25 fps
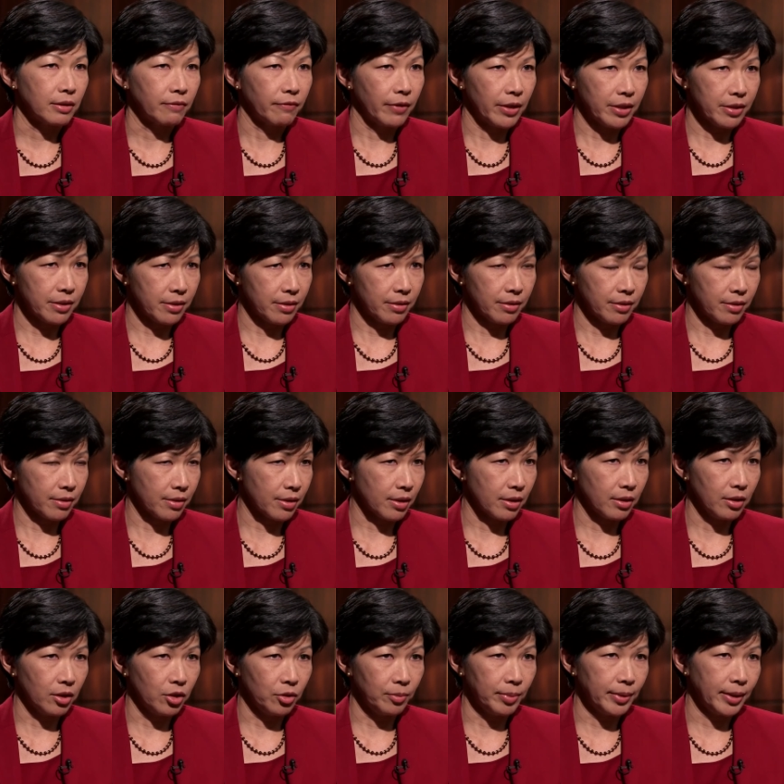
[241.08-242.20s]
investors
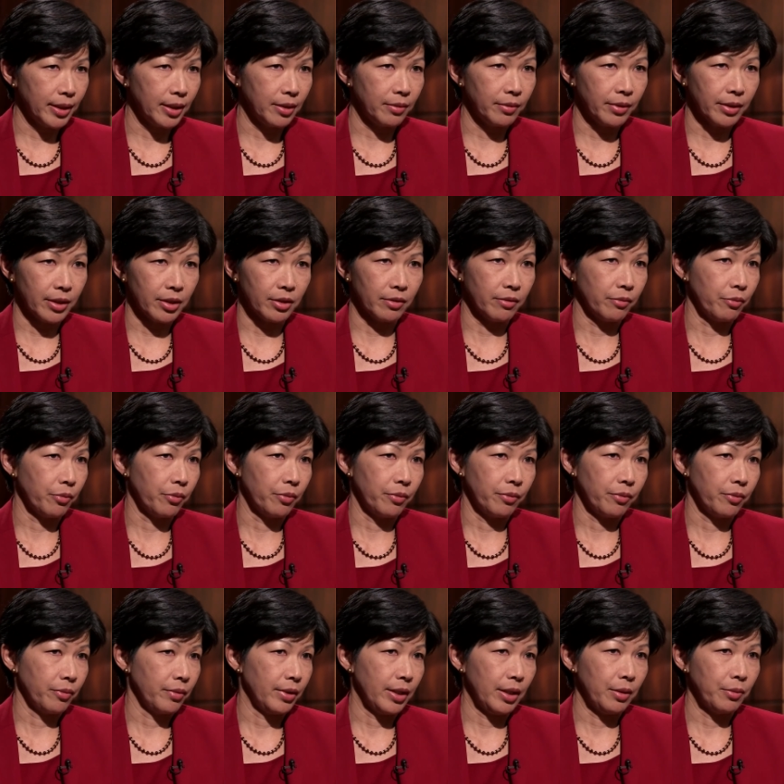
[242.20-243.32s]
globally, whether
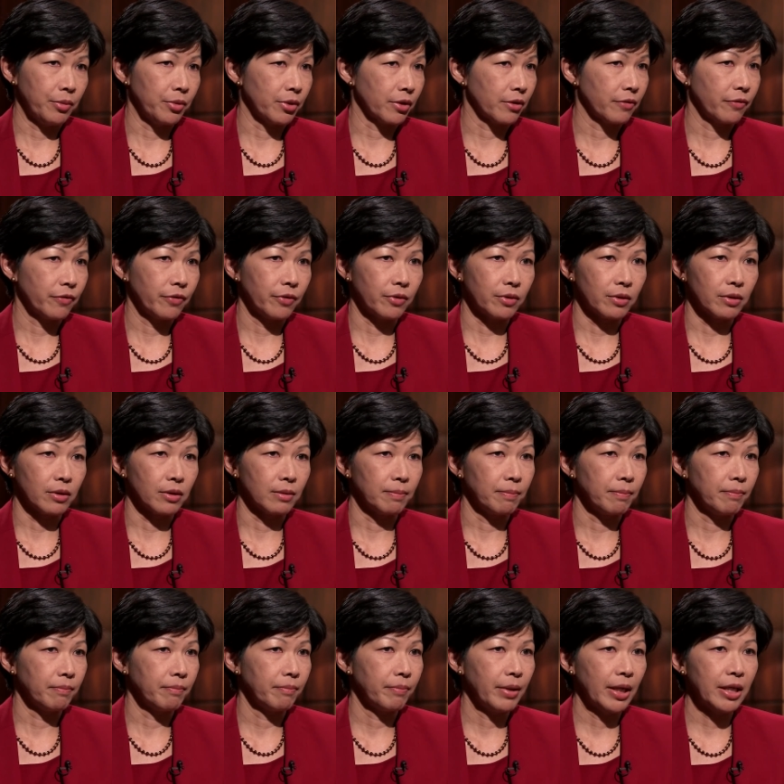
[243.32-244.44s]
they work for
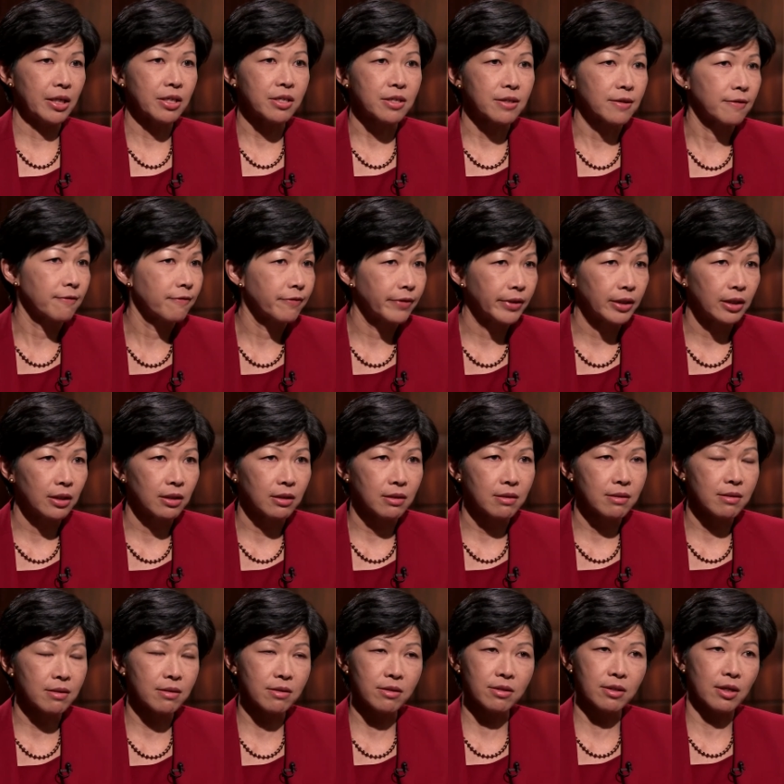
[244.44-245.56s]
pension
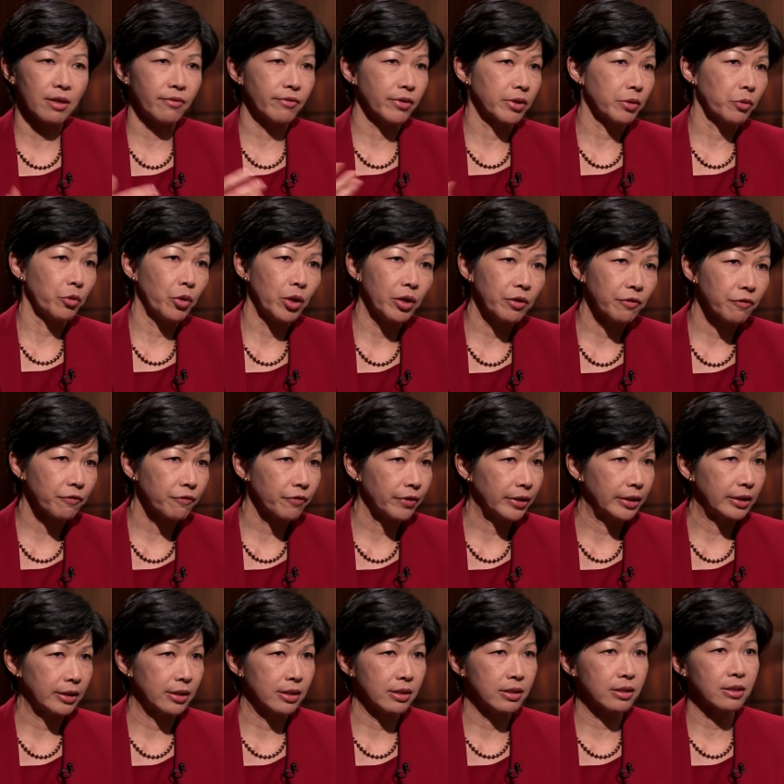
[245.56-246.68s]
funds, sovereign wealth
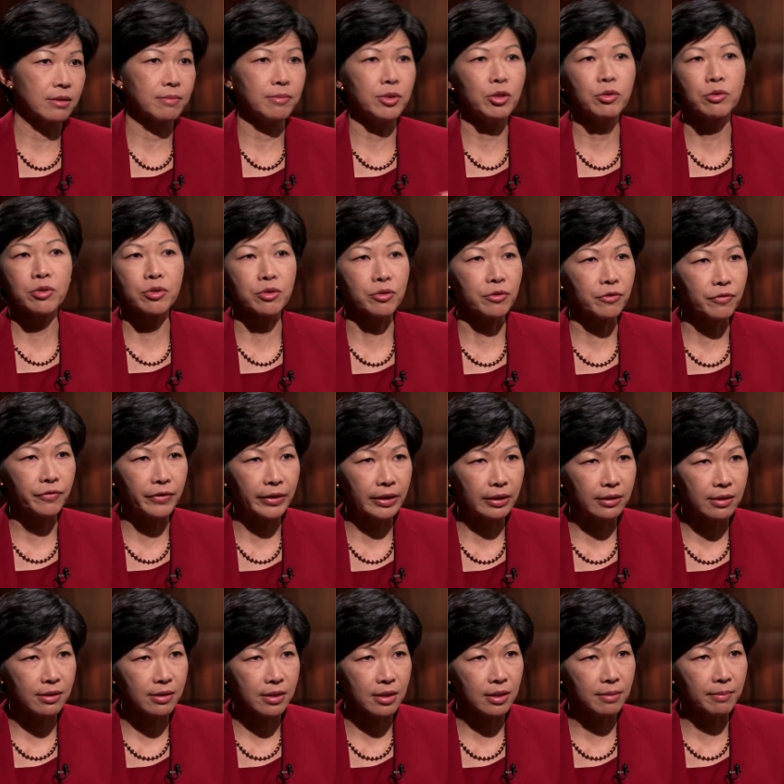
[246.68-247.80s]
funds, mutual
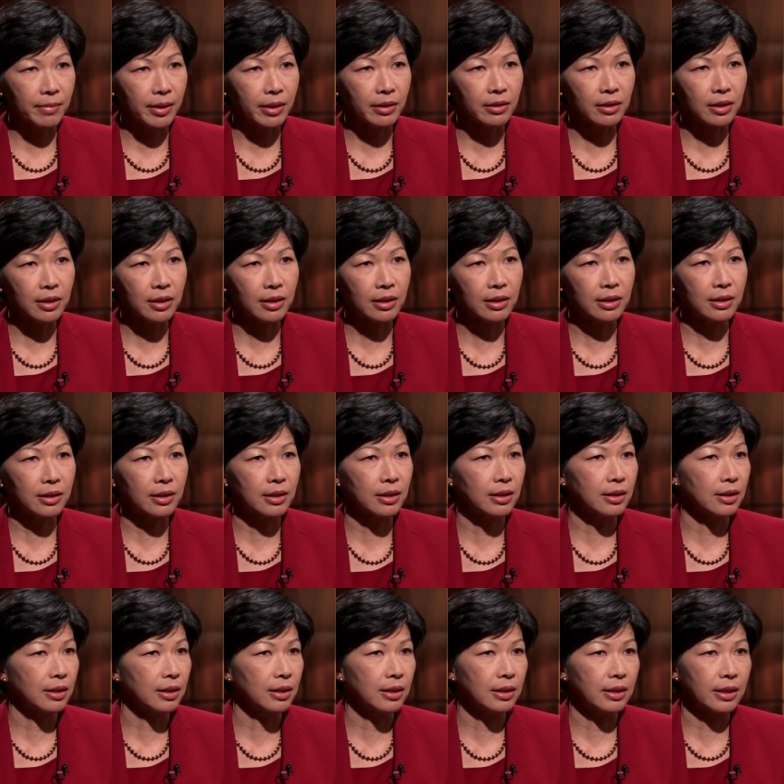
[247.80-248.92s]
funds in America,
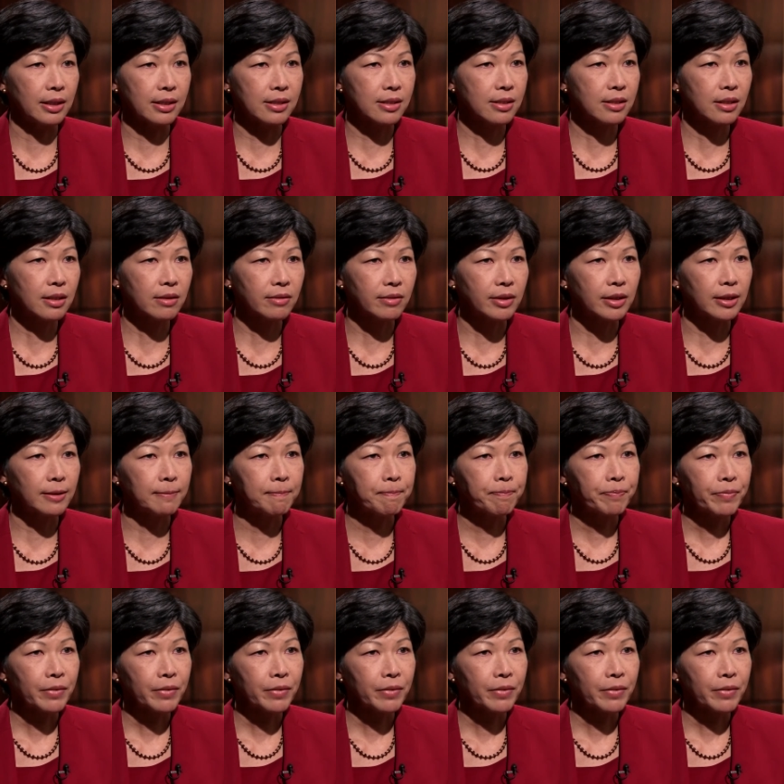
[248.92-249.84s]
uh, et cetera